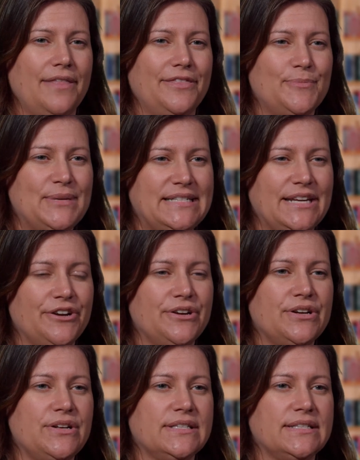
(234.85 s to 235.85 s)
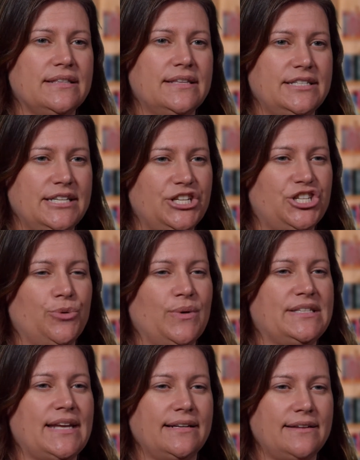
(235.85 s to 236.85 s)
The materials in the Teaching
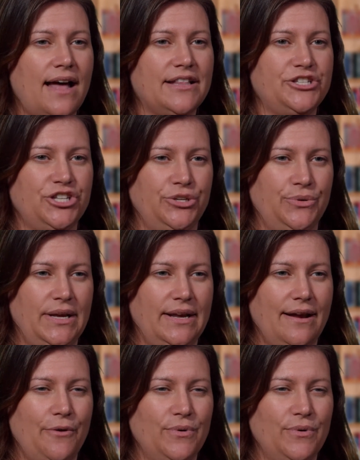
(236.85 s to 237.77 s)
with Technology unit